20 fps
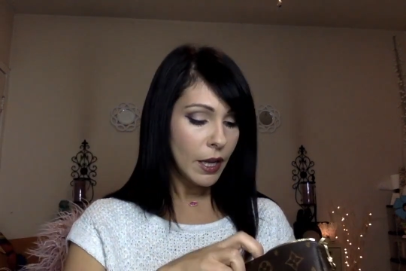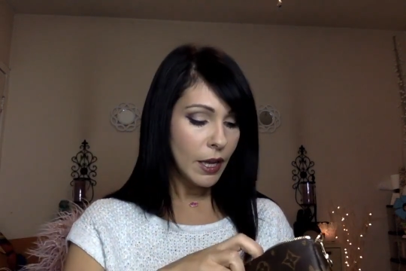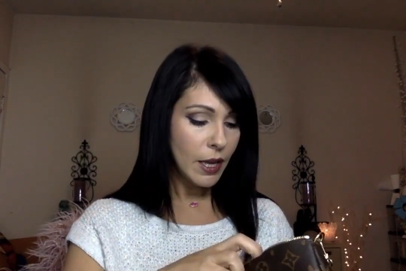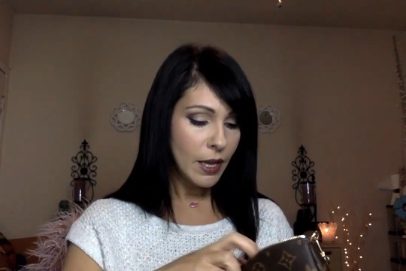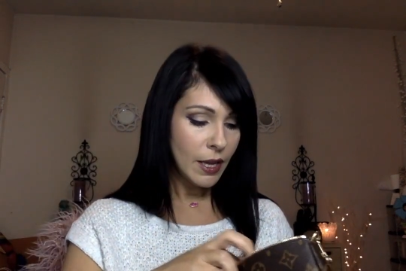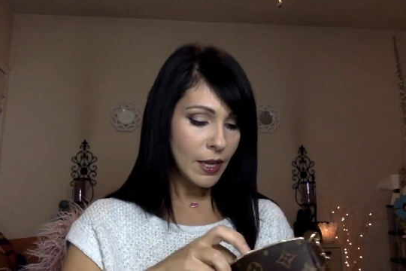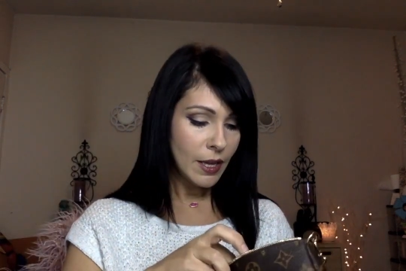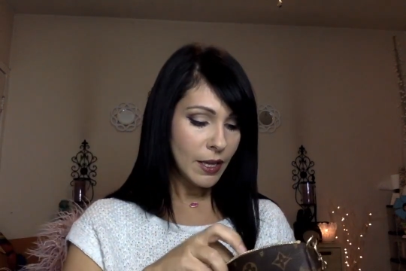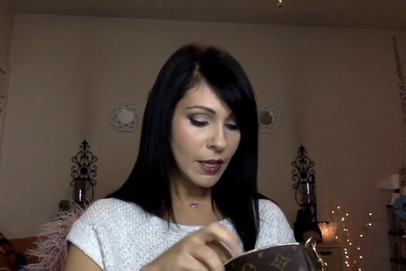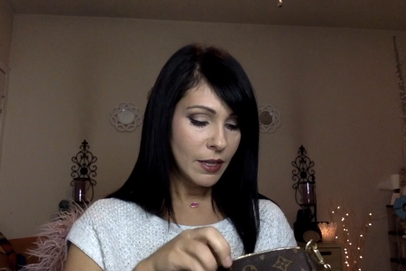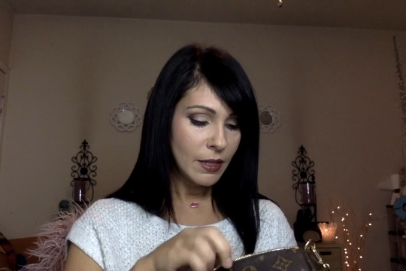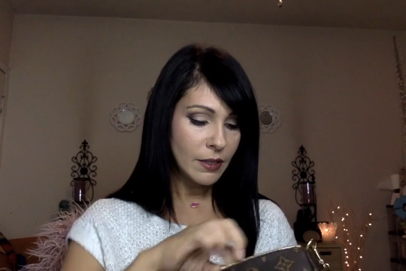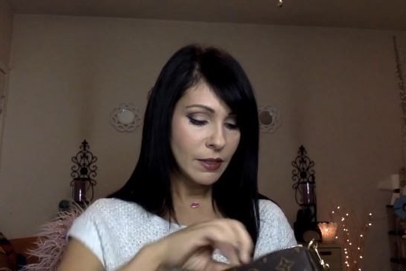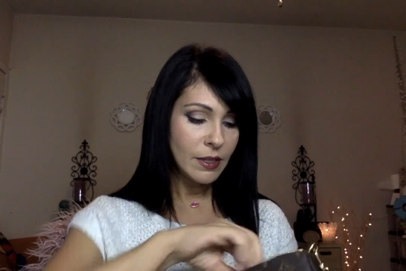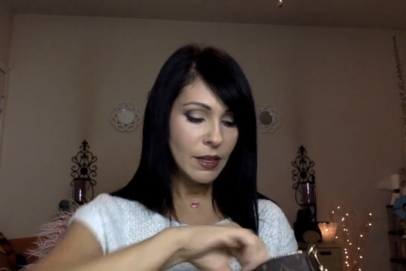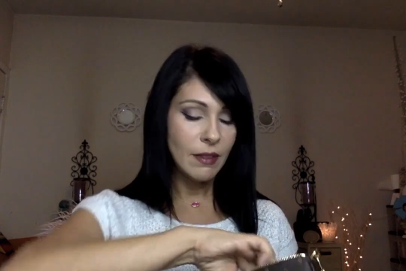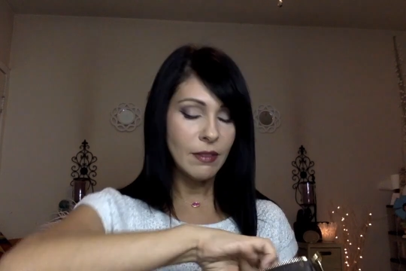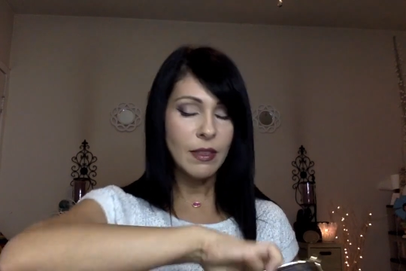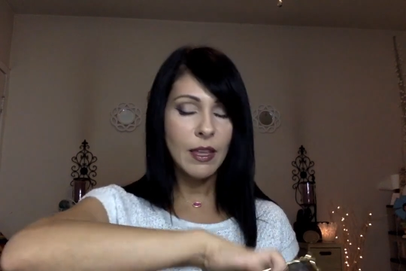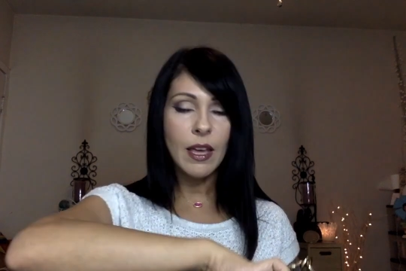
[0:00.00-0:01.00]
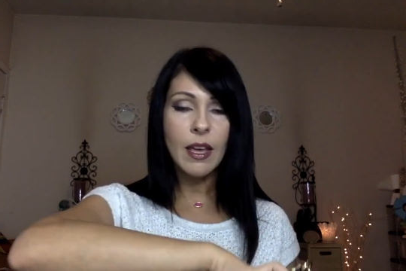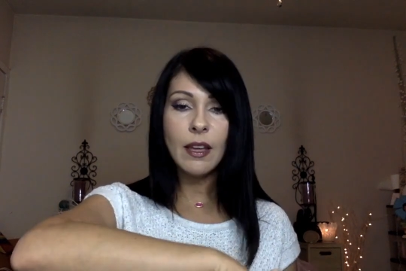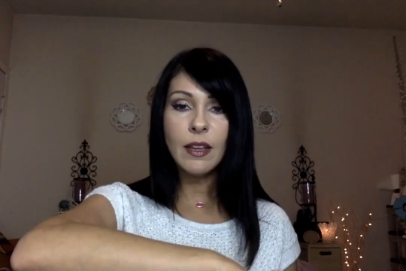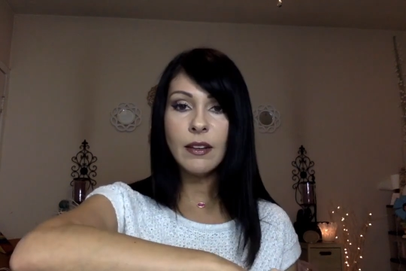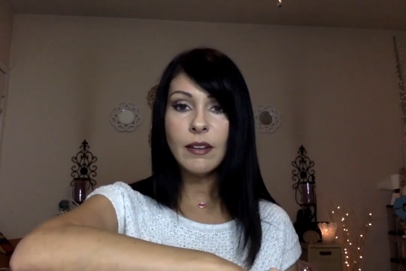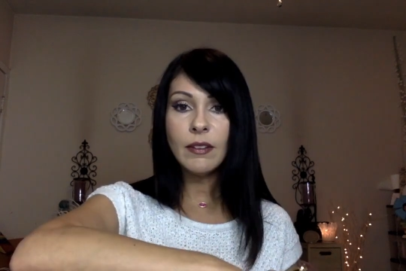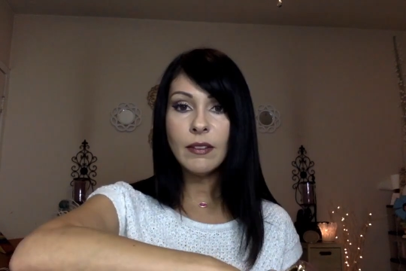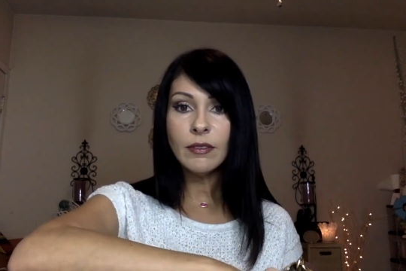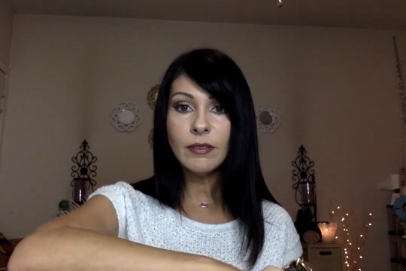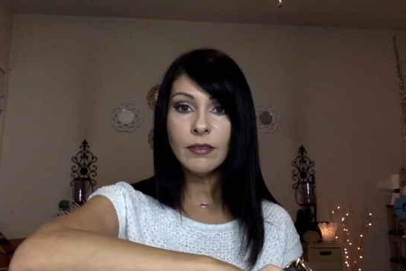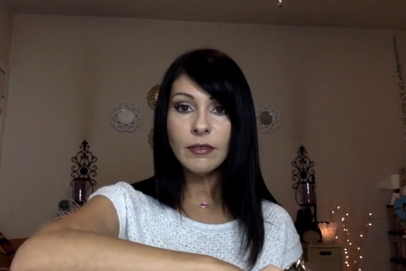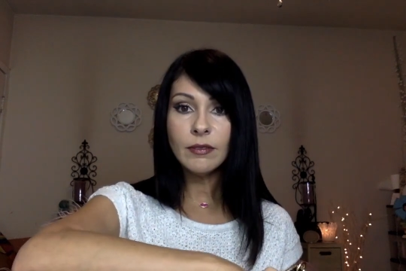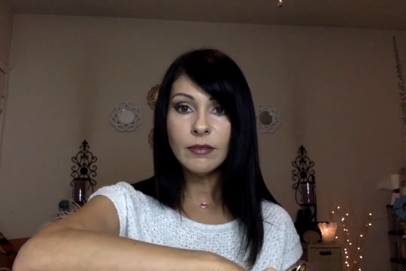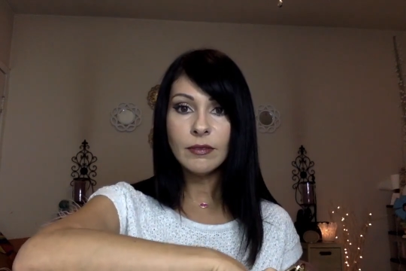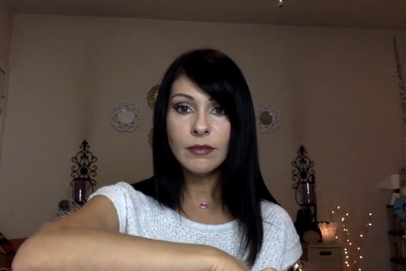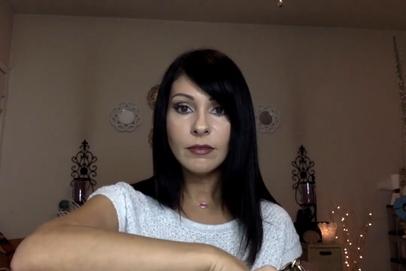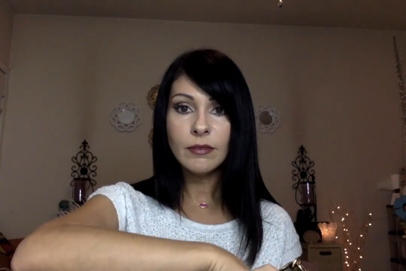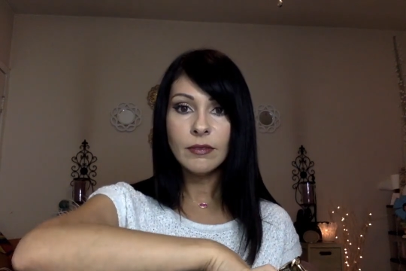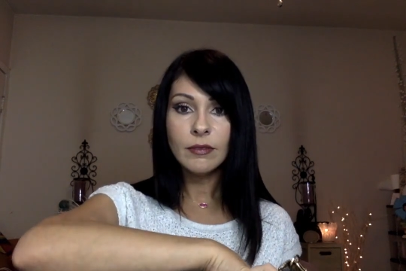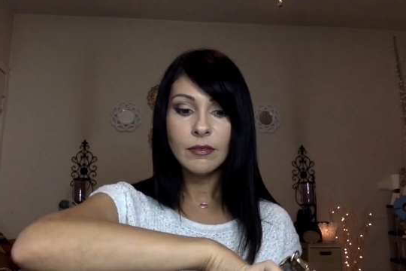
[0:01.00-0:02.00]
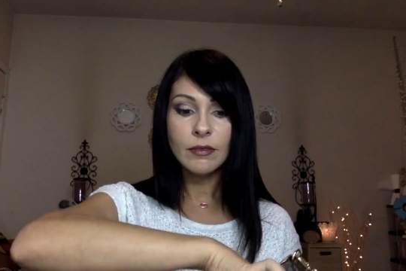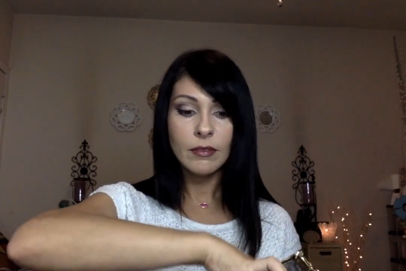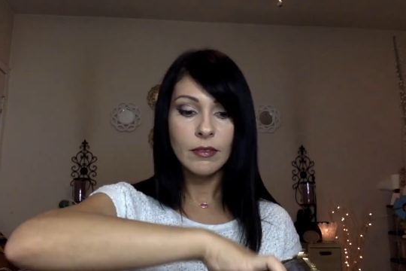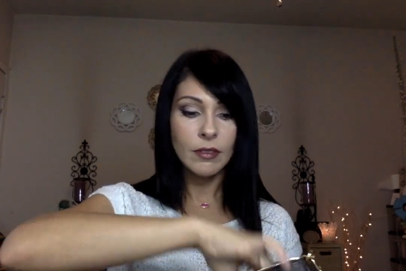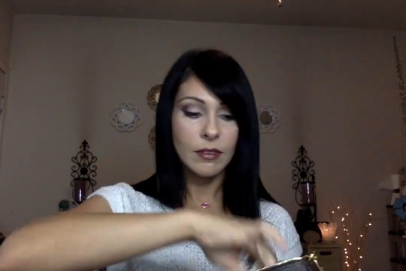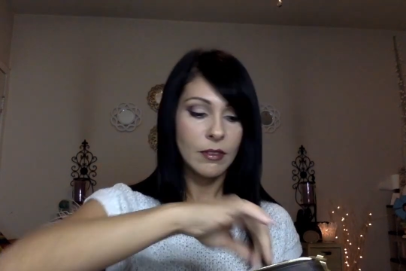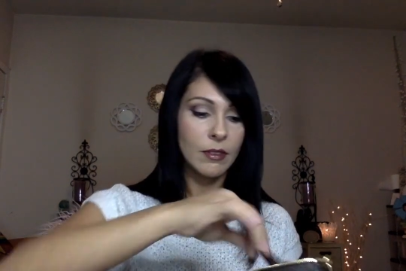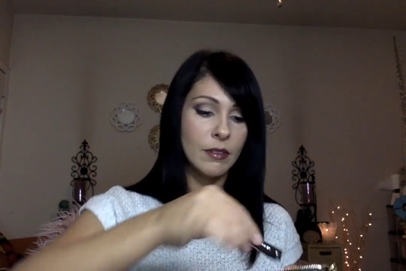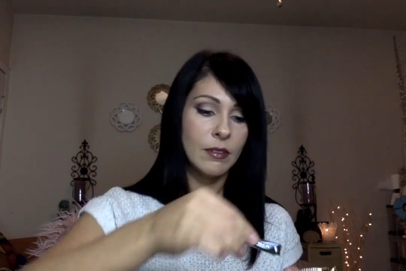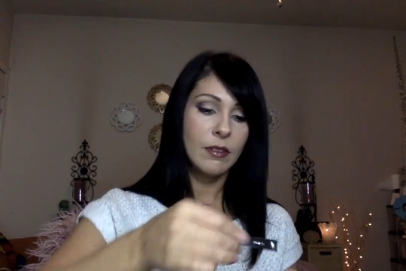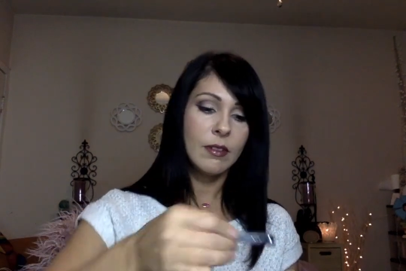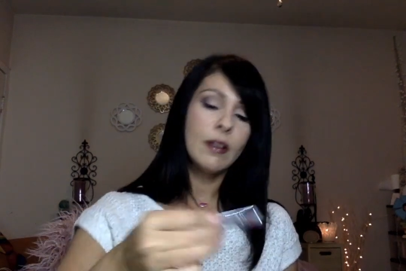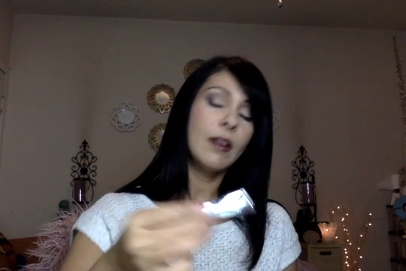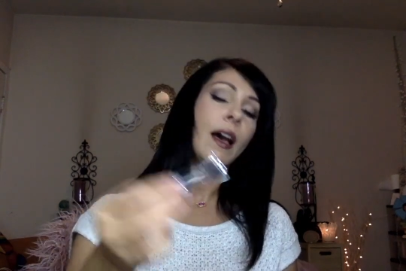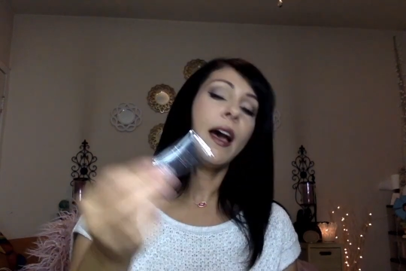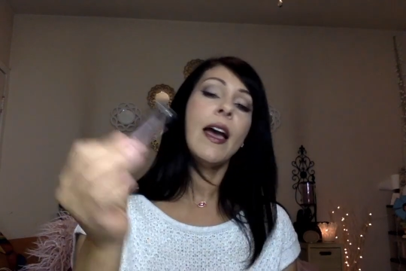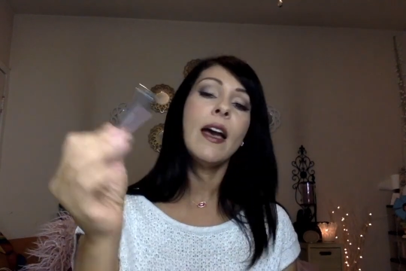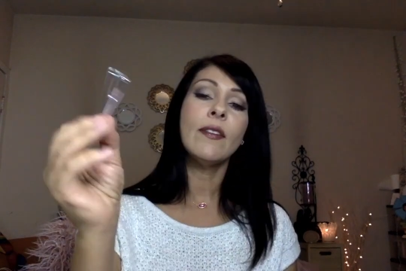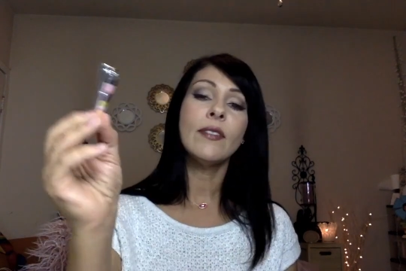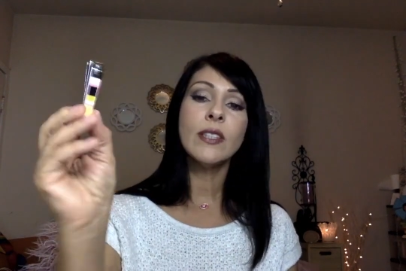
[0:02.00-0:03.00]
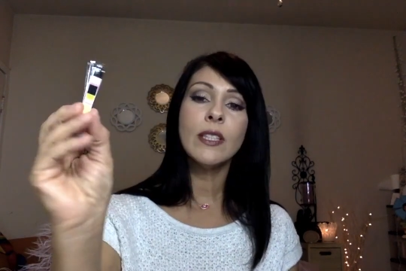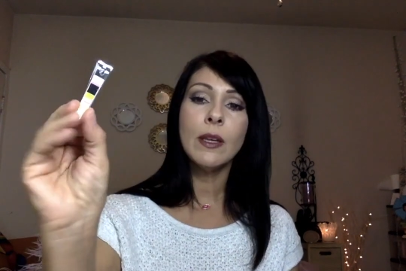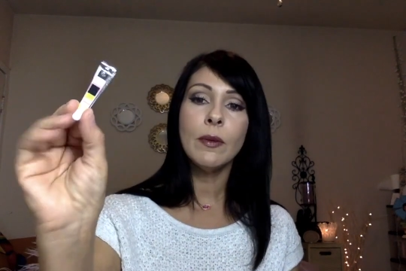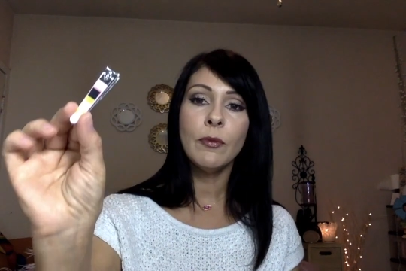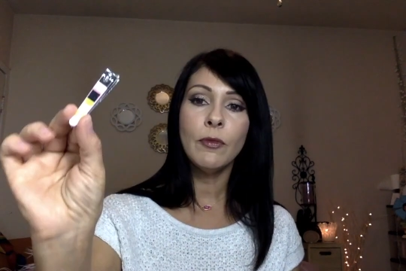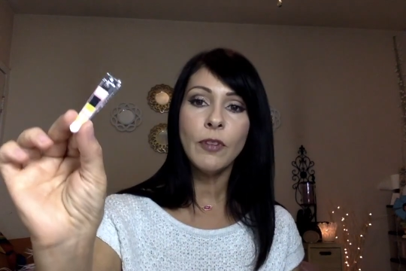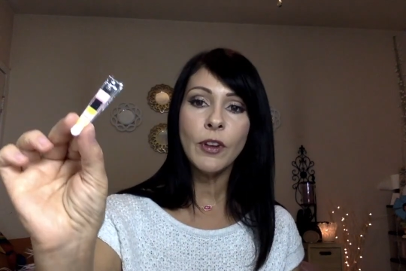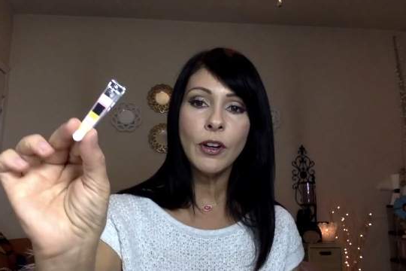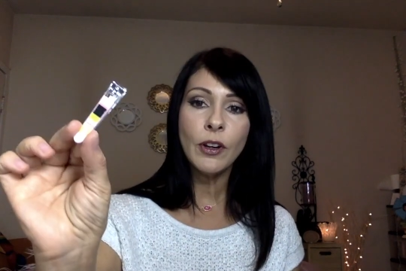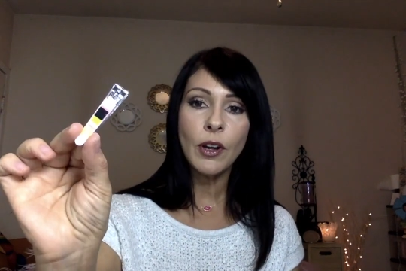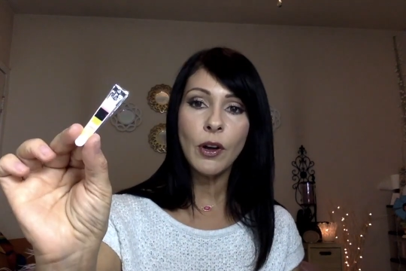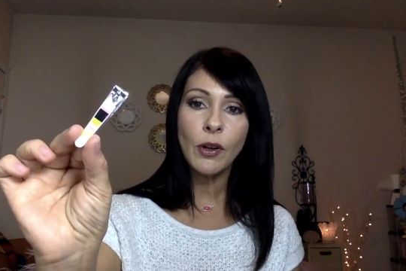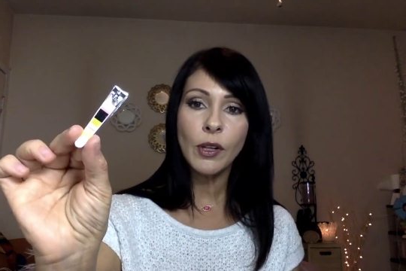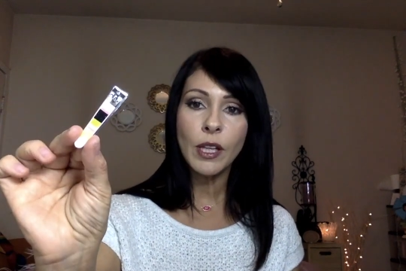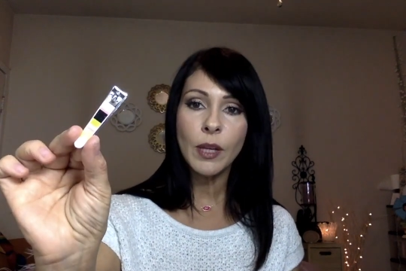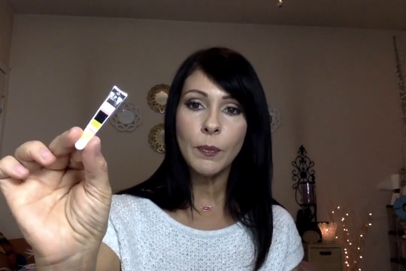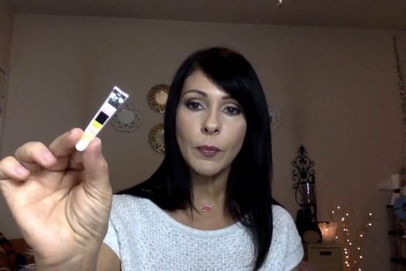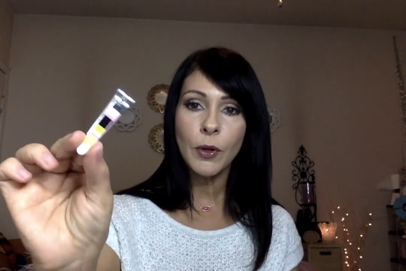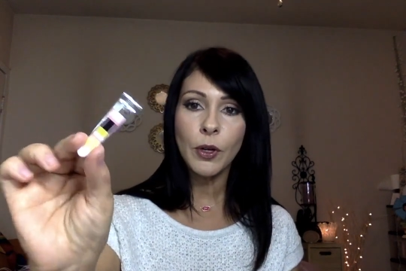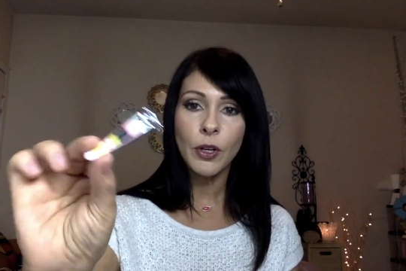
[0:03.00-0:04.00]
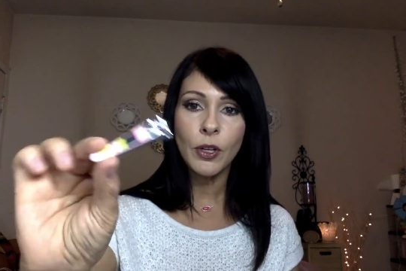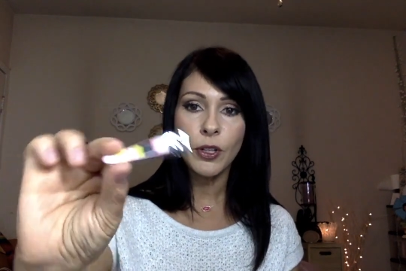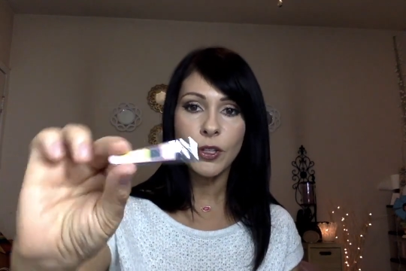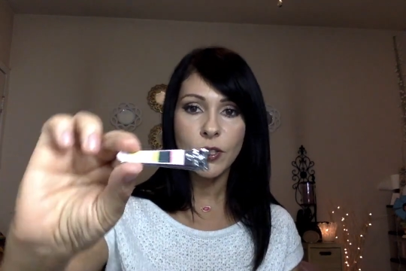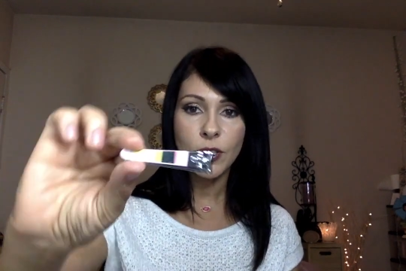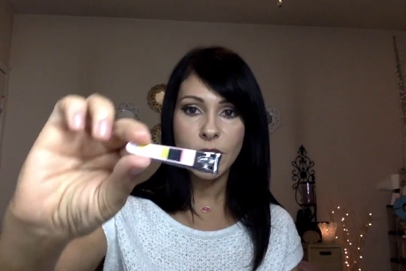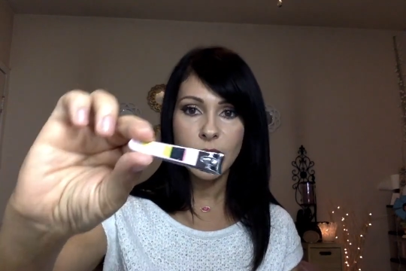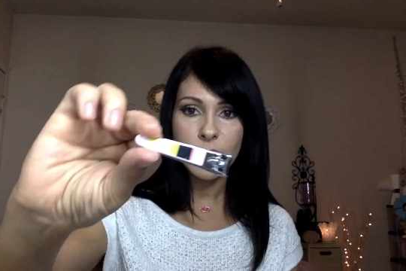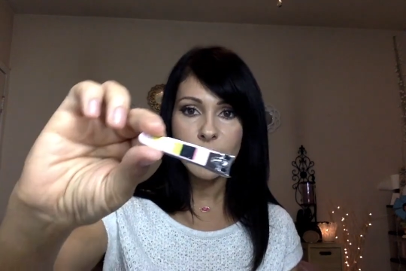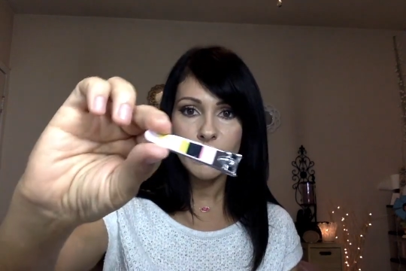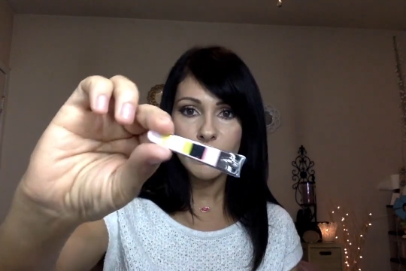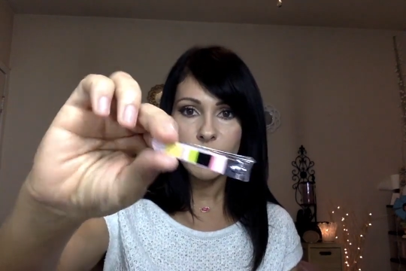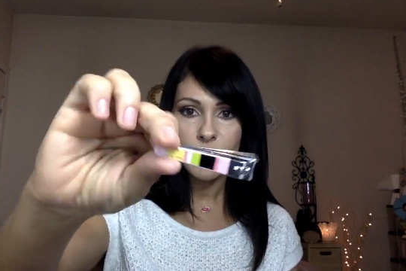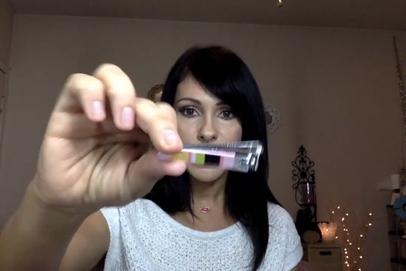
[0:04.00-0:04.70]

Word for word: And then I have some fingernail clippers.